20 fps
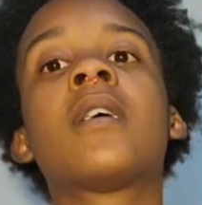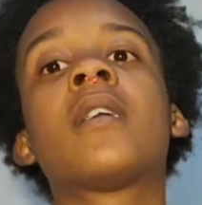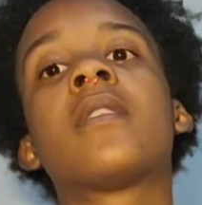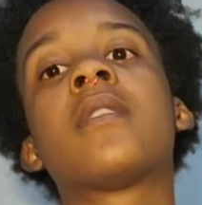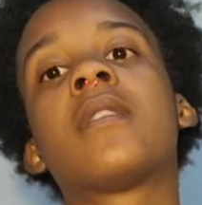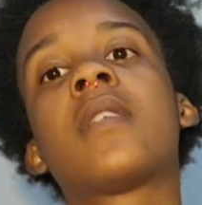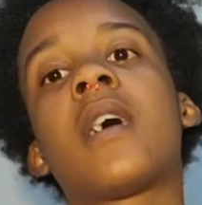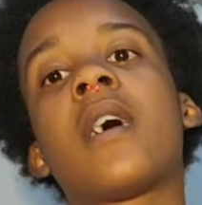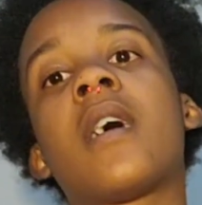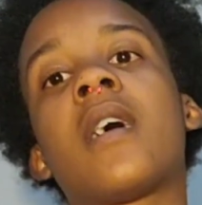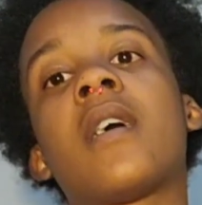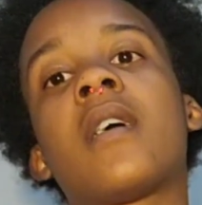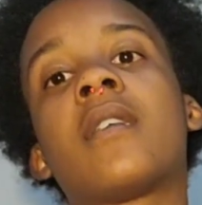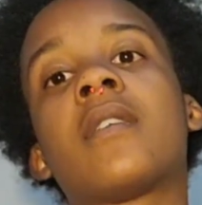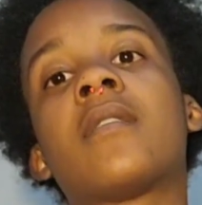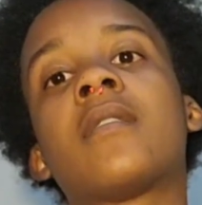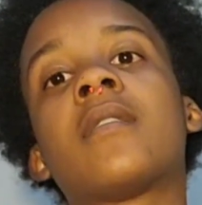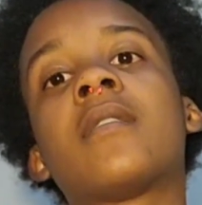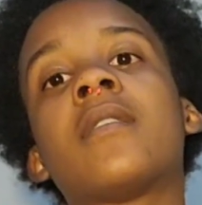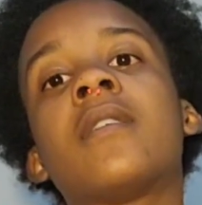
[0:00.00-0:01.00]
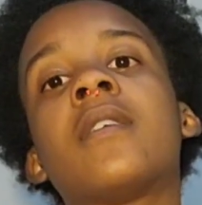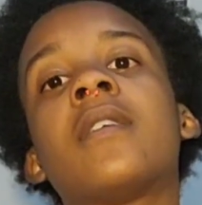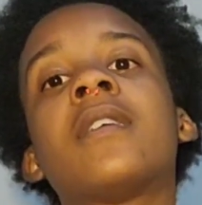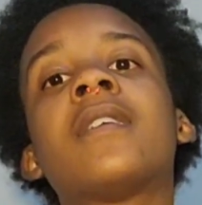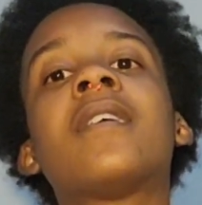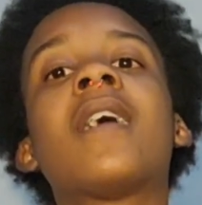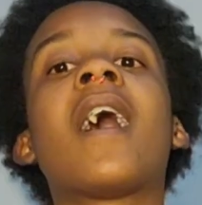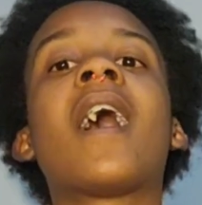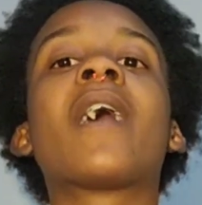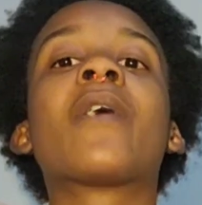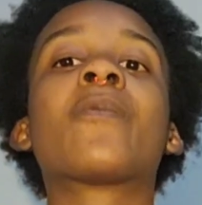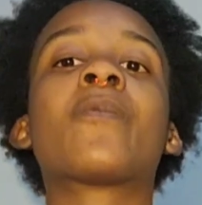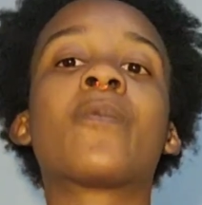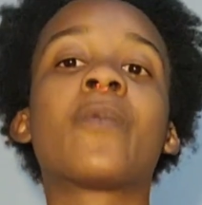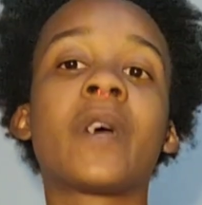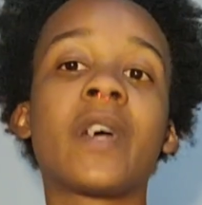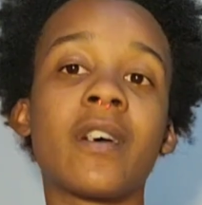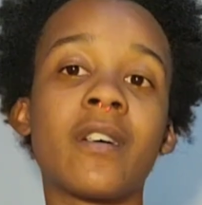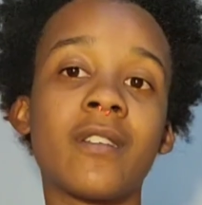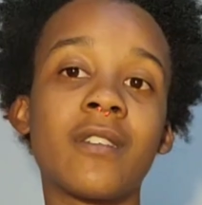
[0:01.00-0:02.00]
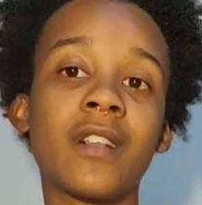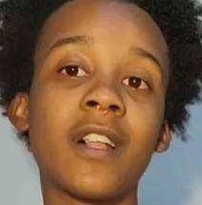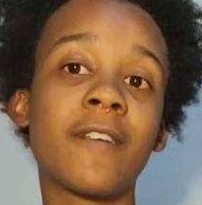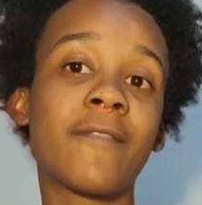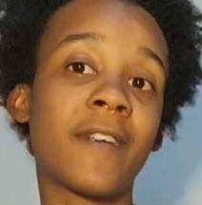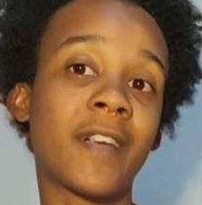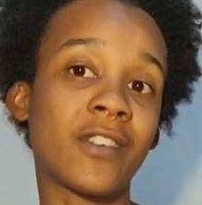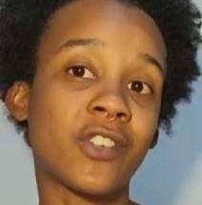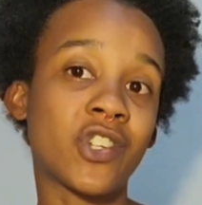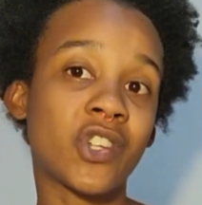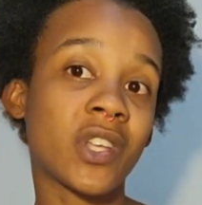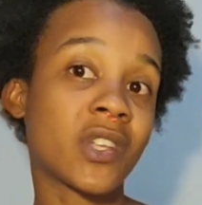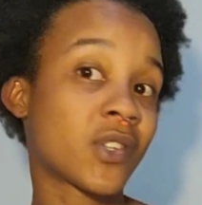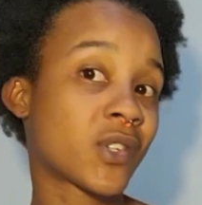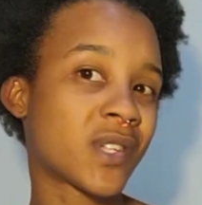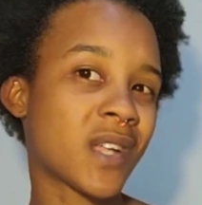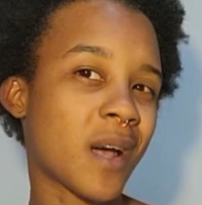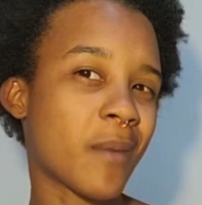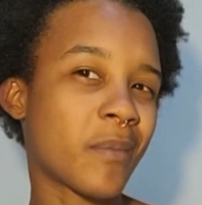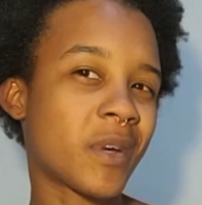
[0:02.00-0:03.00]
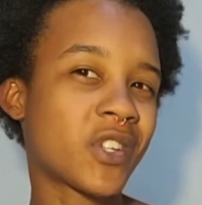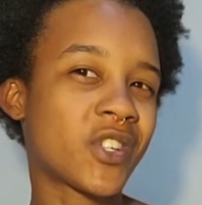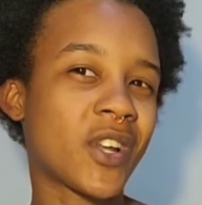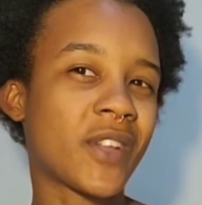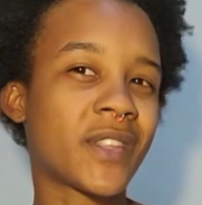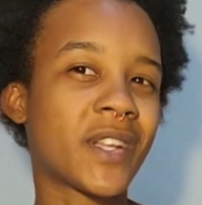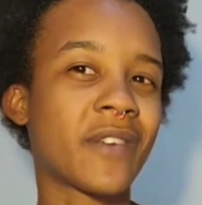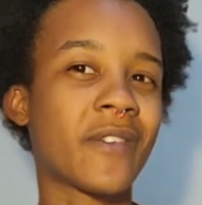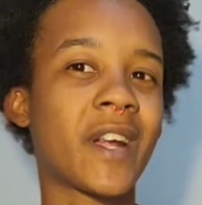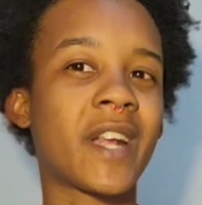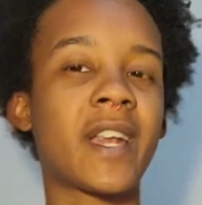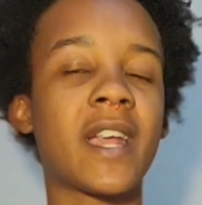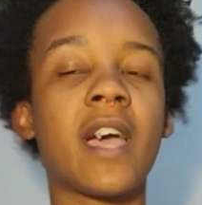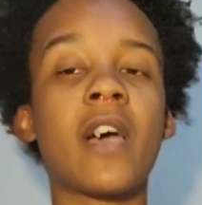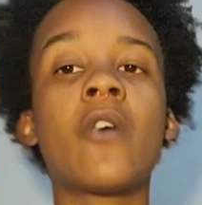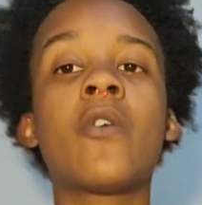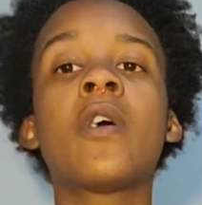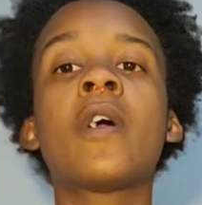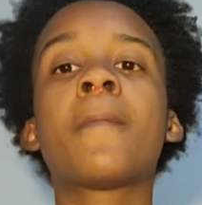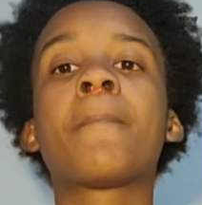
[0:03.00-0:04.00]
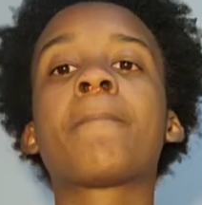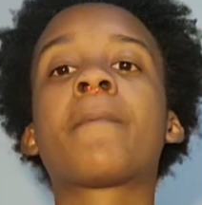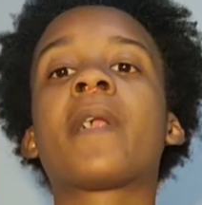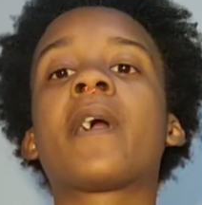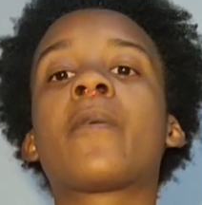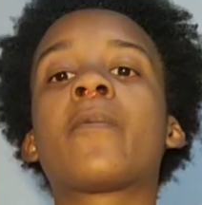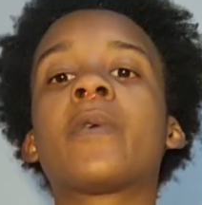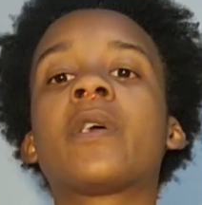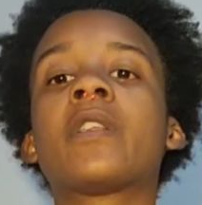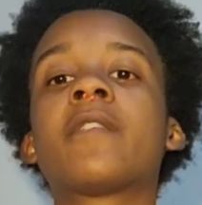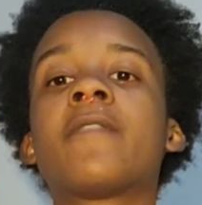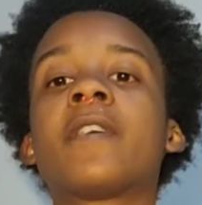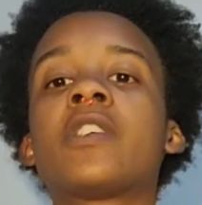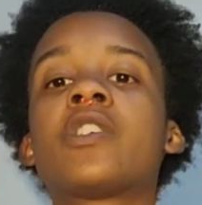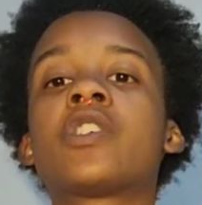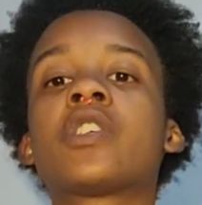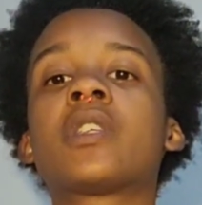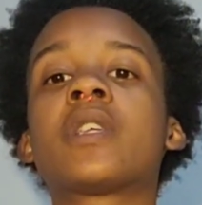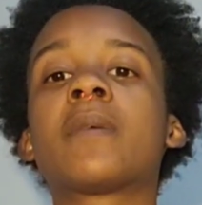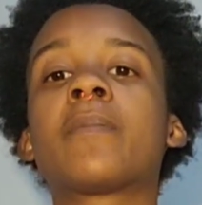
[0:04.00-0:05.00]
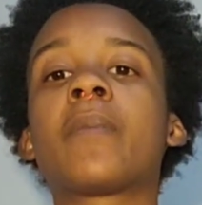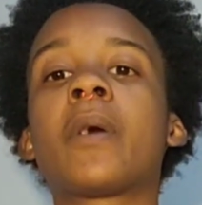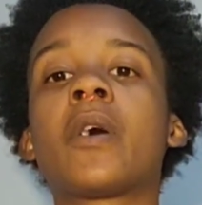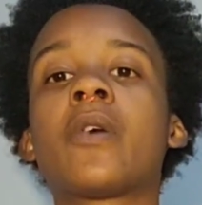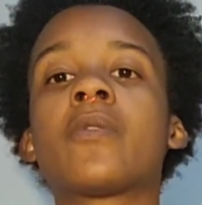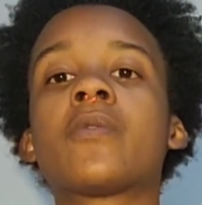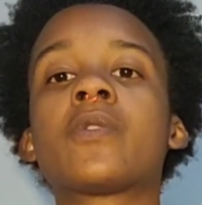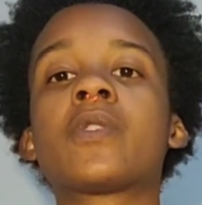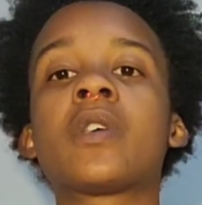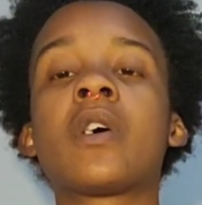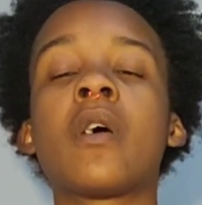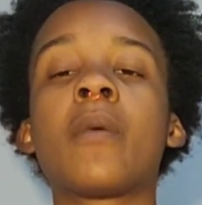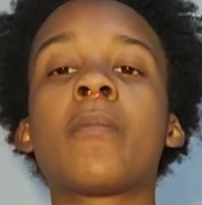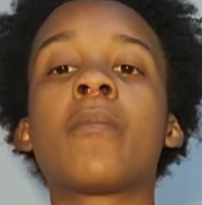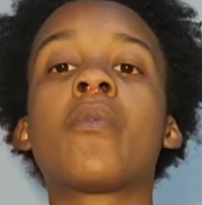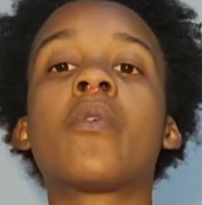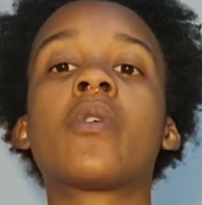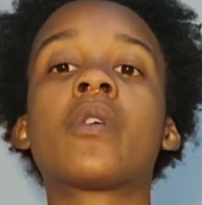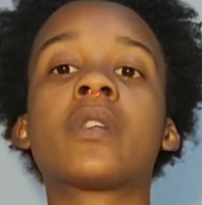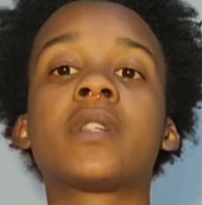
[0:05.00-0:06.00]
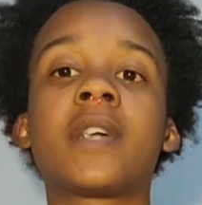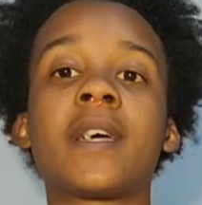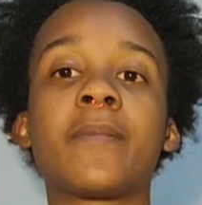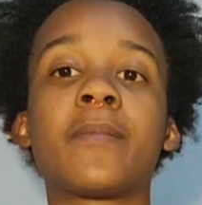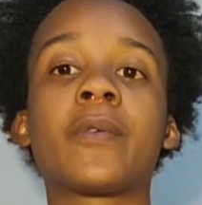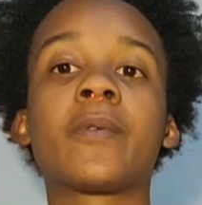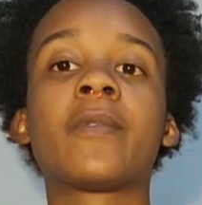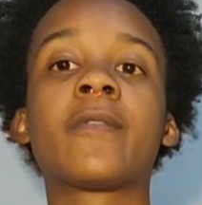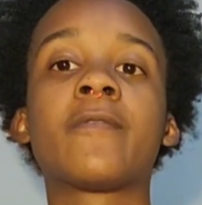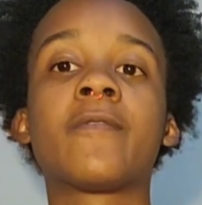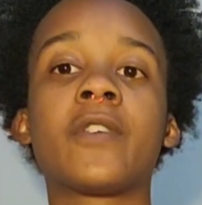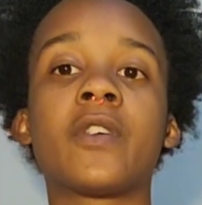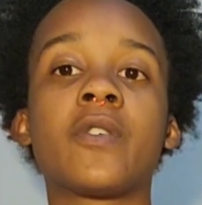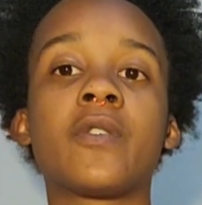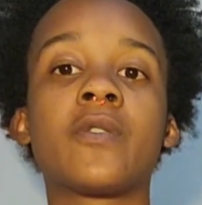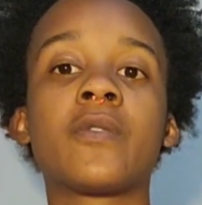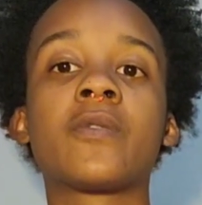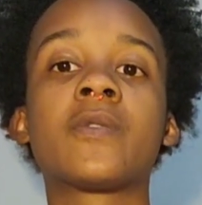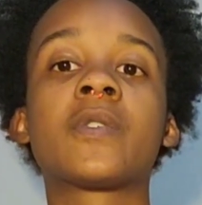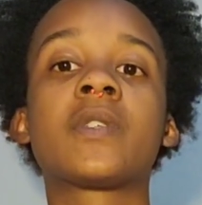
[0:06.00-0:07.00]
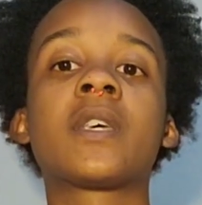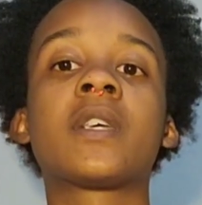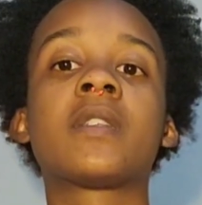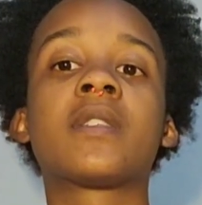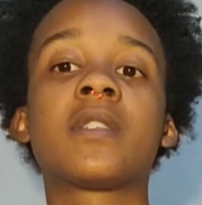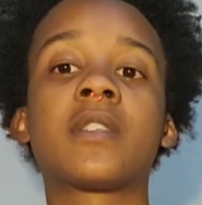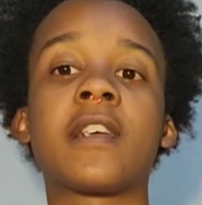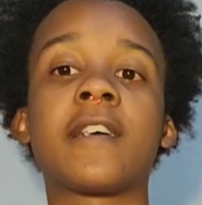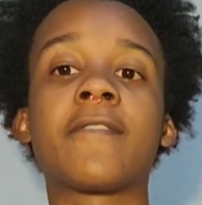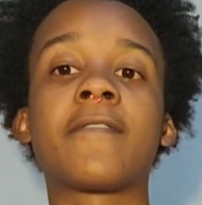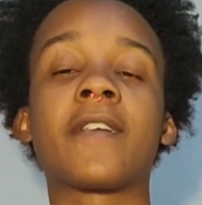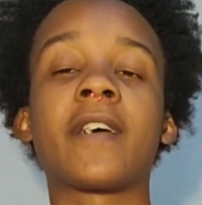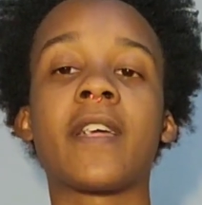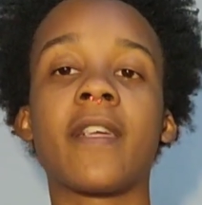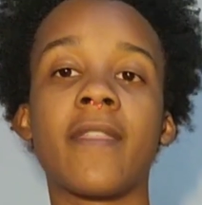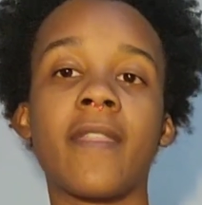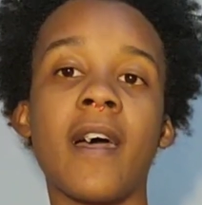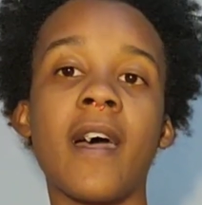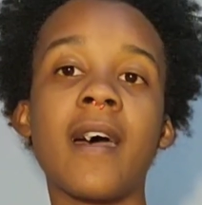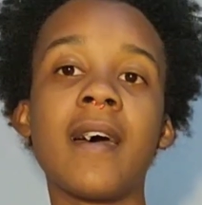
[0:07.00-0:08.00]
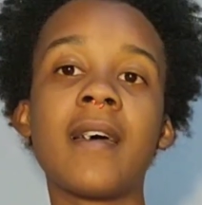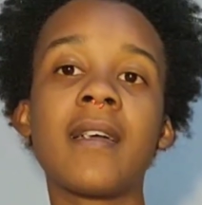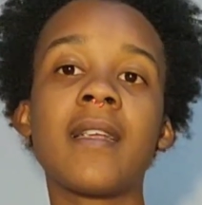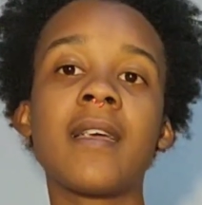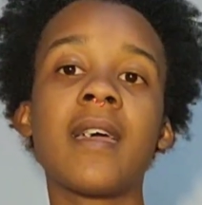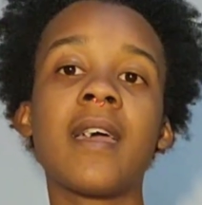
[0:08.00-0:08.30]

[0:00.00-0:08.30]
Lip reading: then I will eventually, there's not much on there right now, but I will eventually post more diaper reviews and stuff like that.